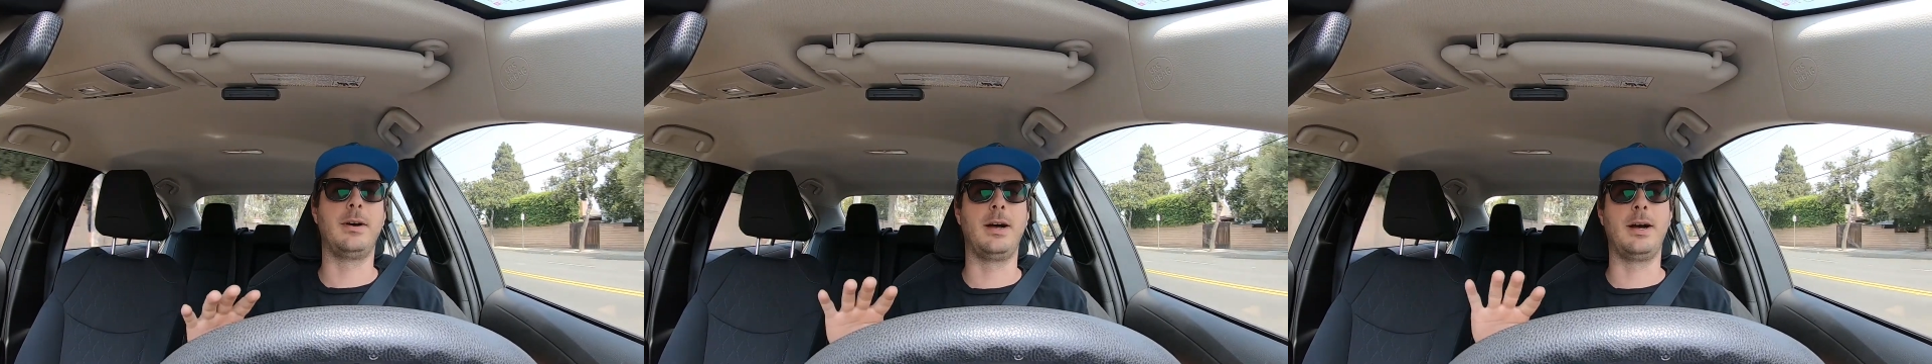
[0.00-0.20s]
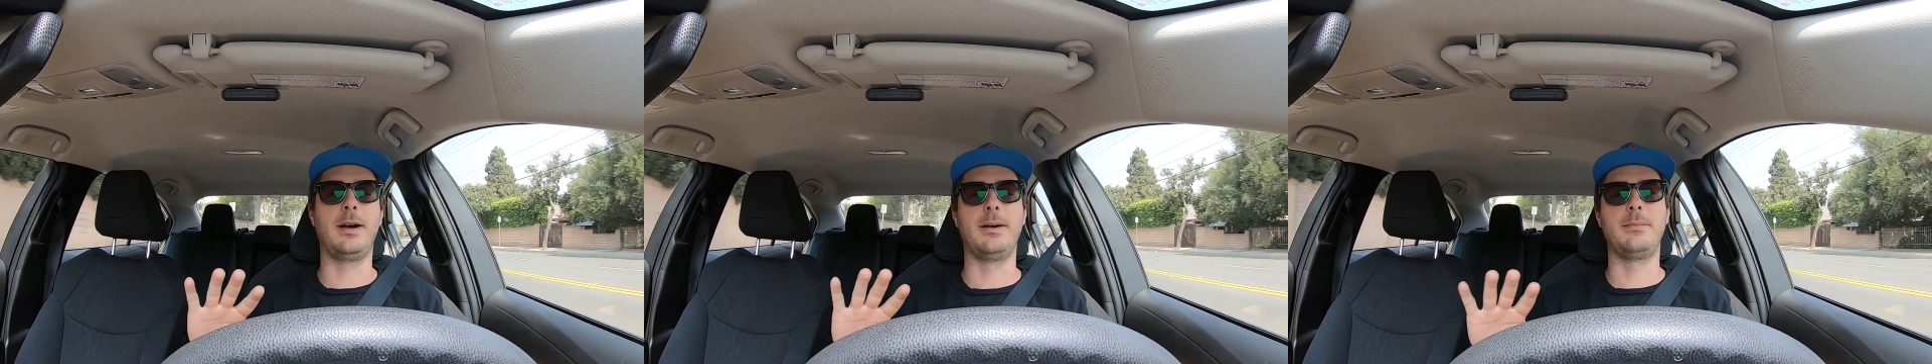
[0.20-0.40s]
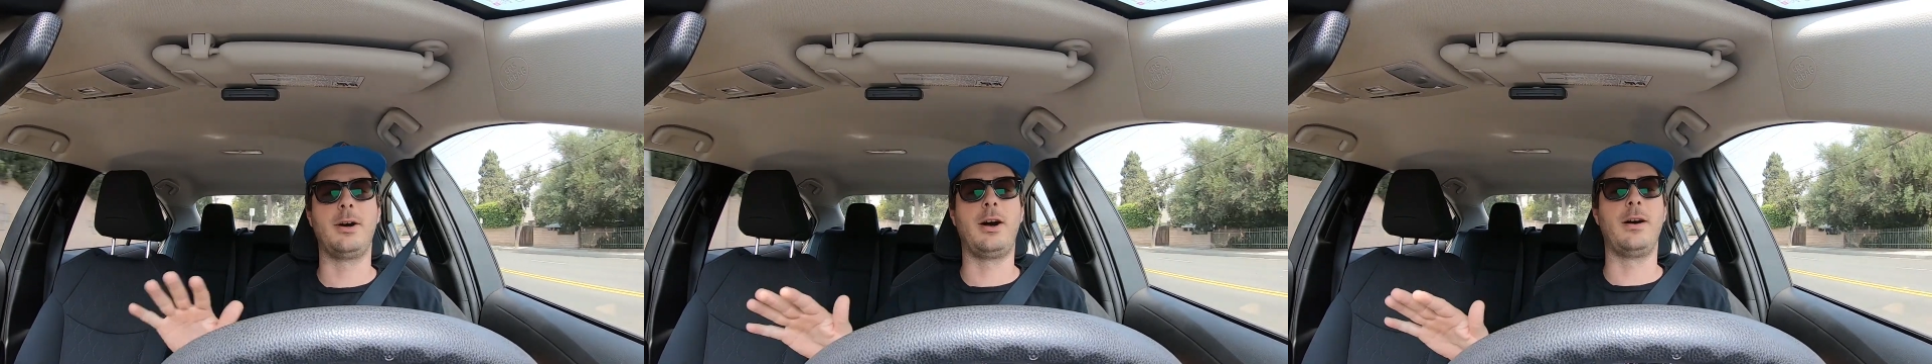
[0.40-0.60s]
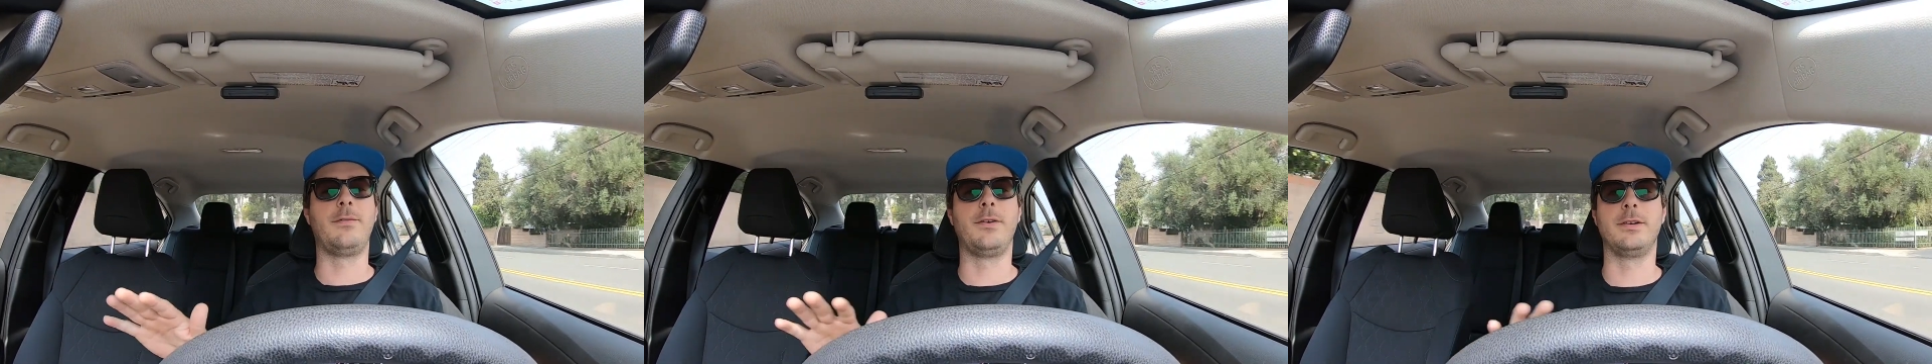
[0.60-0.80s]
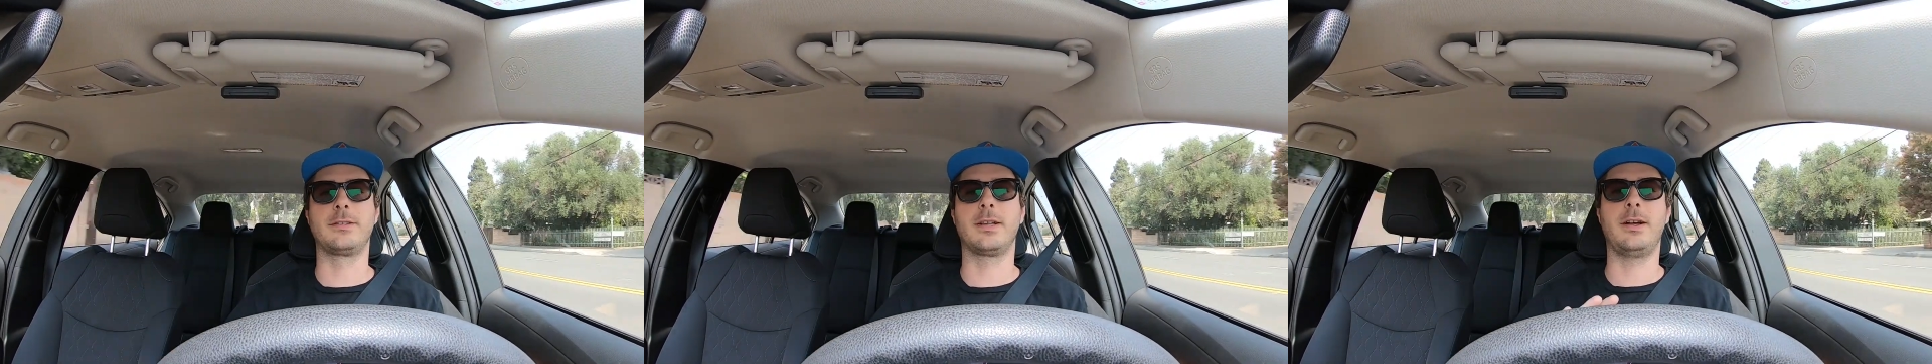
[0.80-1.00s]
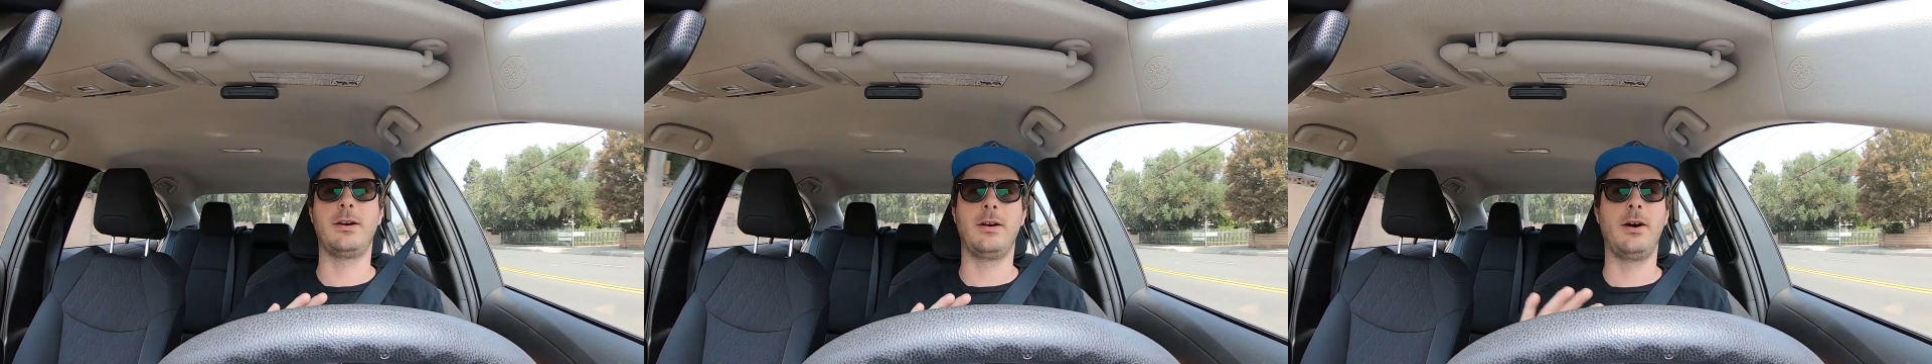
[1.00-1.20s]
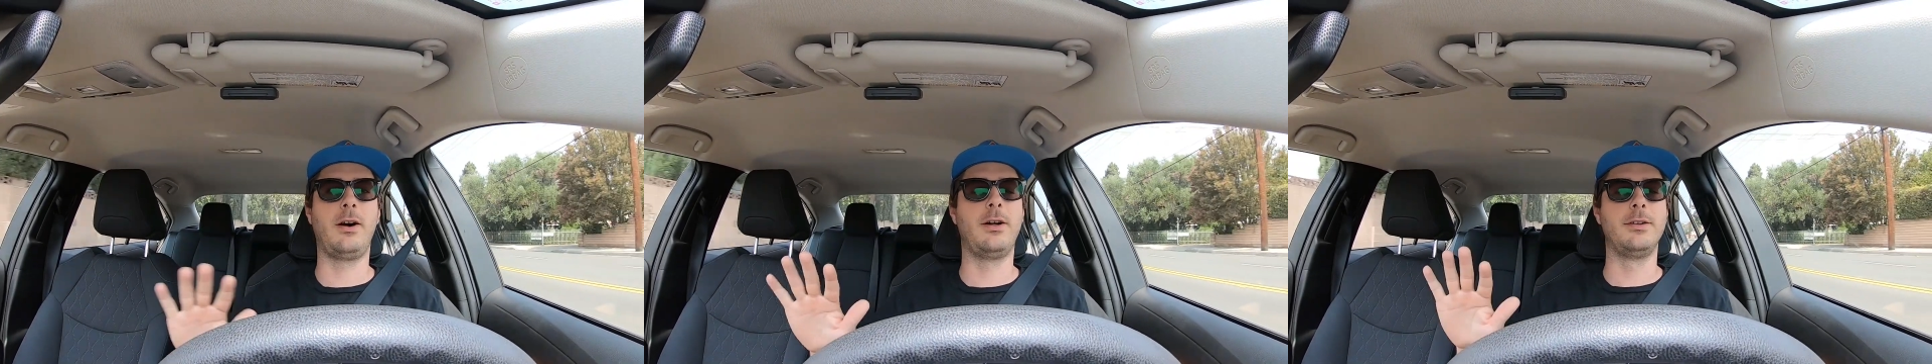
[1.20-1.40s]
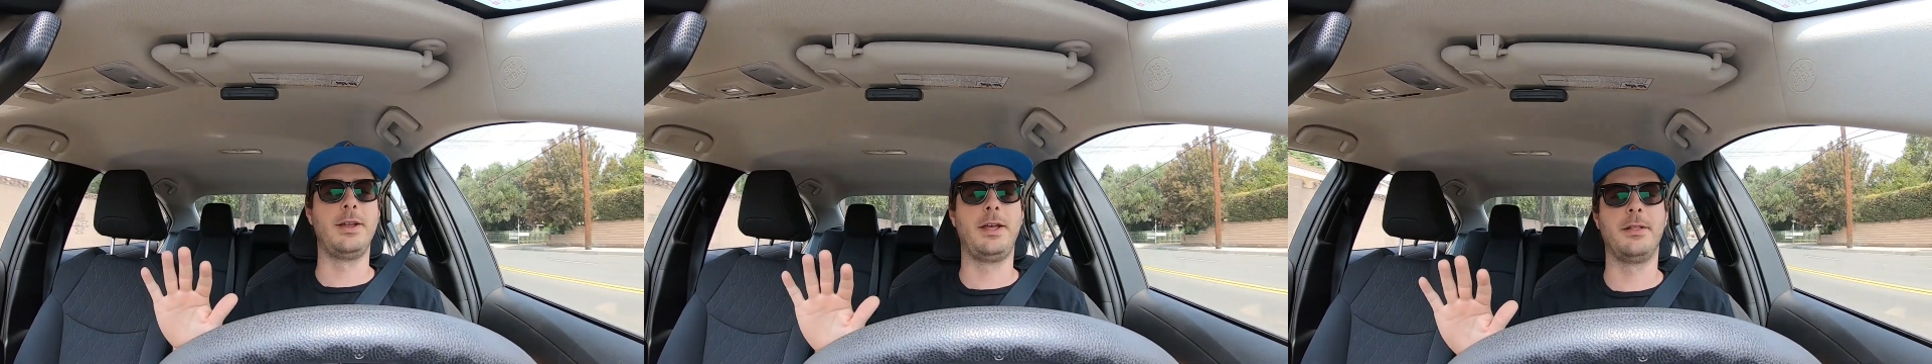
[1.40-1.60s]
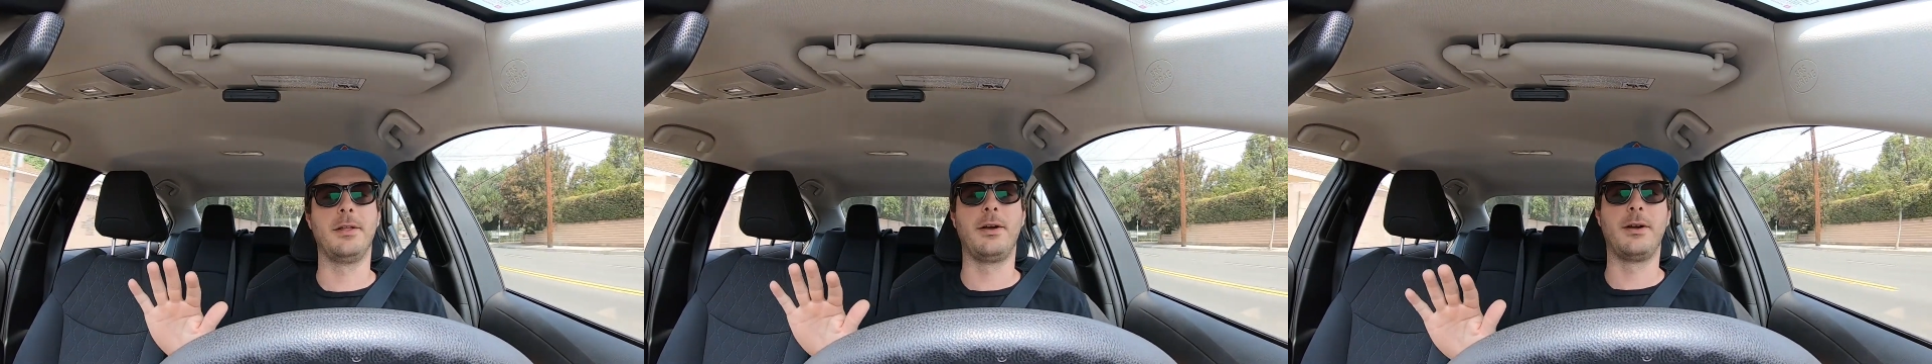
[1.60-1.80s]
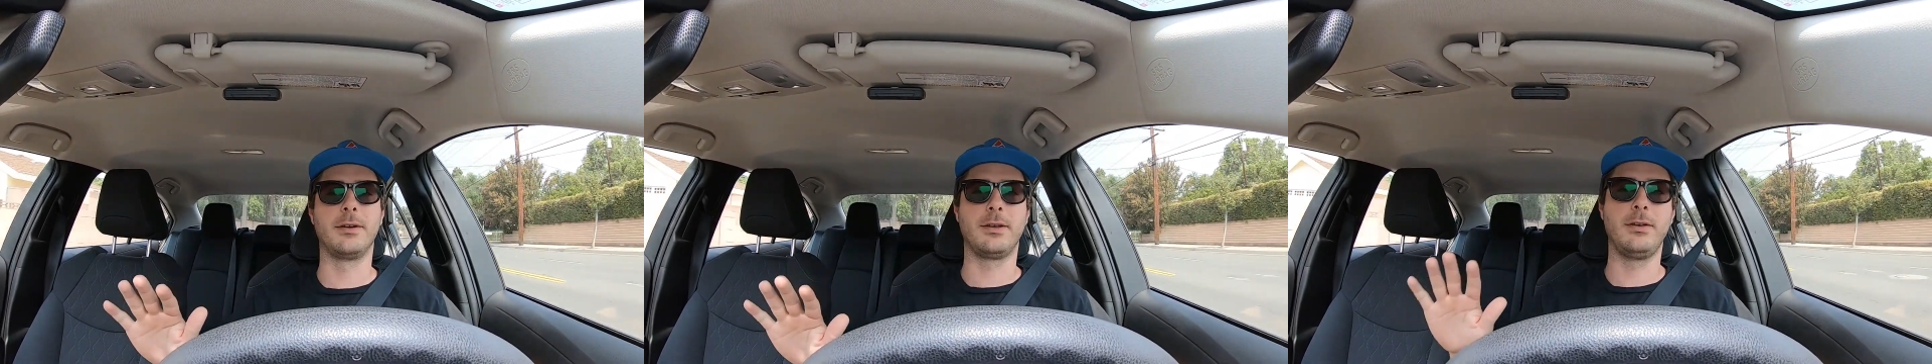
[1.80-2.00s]
offers all day
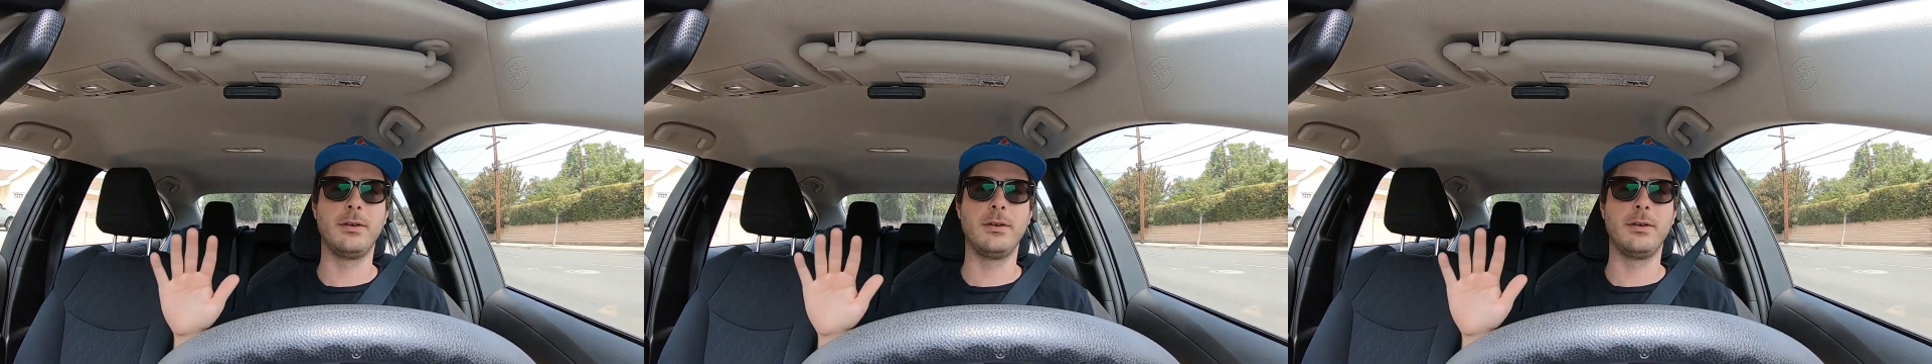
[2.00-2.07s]
long.